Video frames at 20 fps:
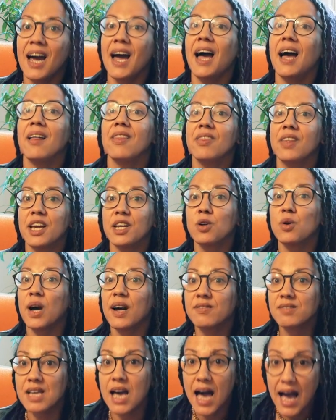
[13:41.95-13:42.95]
And then you
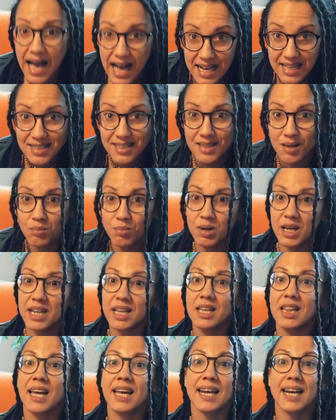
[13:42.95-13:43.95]
have to ask
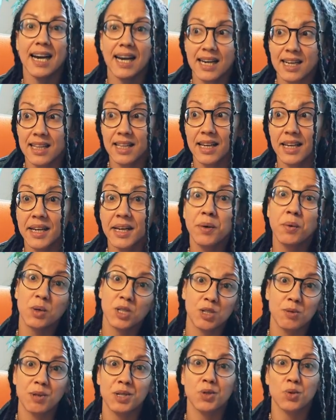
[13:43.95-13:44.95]
somebody, like, cadê,
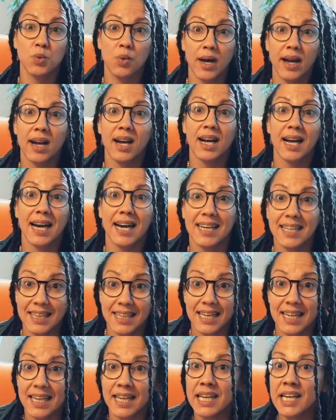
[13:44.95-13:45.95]
which means where,
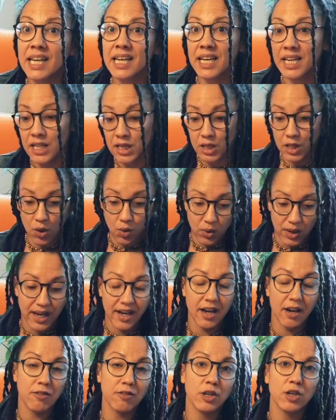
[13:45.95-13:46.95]
cadê, the
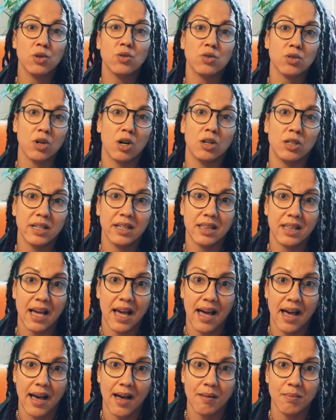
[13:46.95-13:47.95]
whatever you saw in the
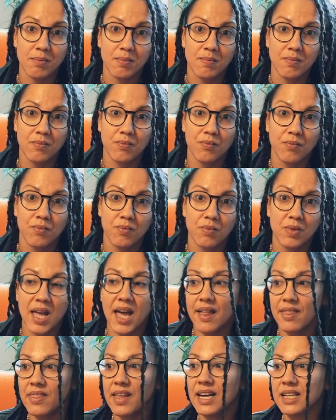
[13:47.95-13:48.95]
app.
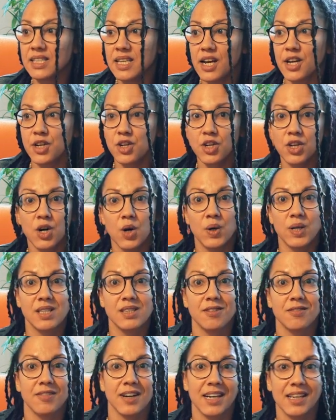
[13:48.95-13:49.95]
And that's how you're going
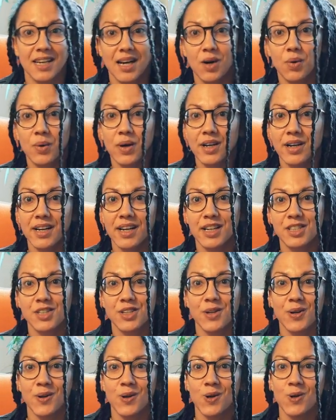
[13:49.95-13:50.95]
to find out where to get
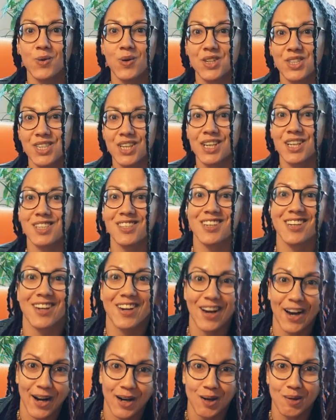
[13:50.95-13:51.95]
to your Uber, to get to
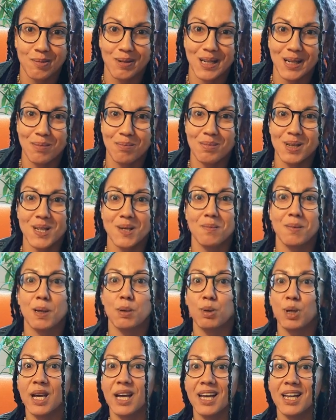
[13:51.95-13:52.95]
your Airbnb
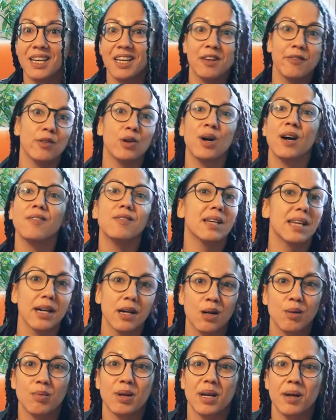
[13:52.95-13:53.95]
maybe. And if you have an
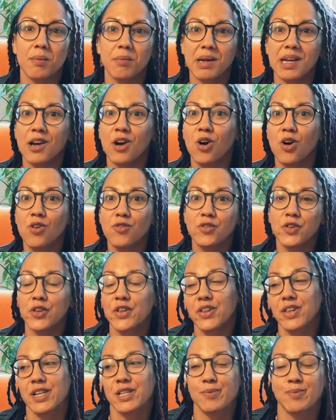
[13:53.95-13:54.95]
Airbnb,
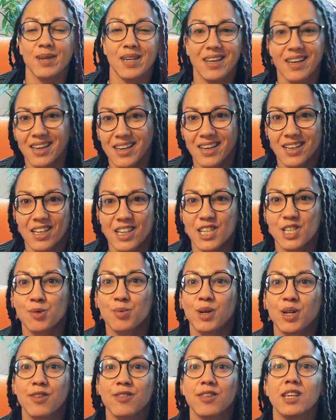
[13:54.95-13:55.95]
hopefully they speak English.
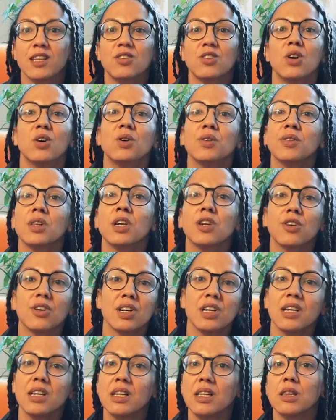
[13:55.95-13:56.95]
But if they don't, then you're
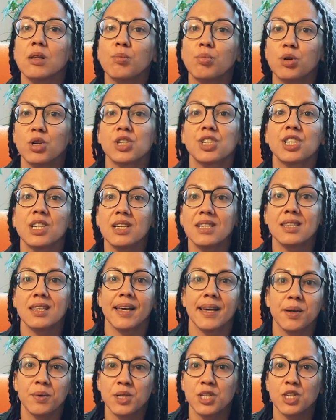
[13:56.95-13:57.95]
going to need the Portuguese
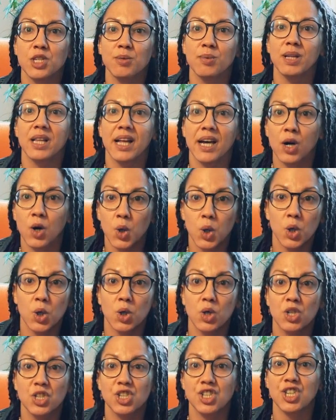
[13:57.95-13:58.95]
language to be like,
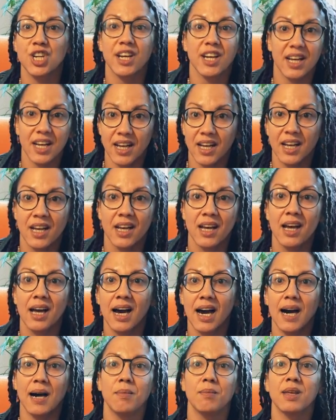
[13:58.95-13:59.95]
oh, cheguei,
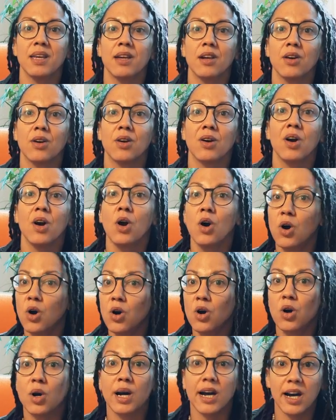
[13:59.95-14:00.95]
I'm here.
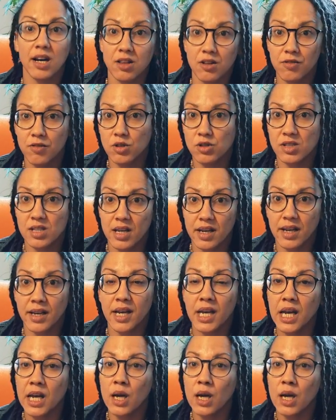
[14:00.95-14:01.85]
Oh, cadê você?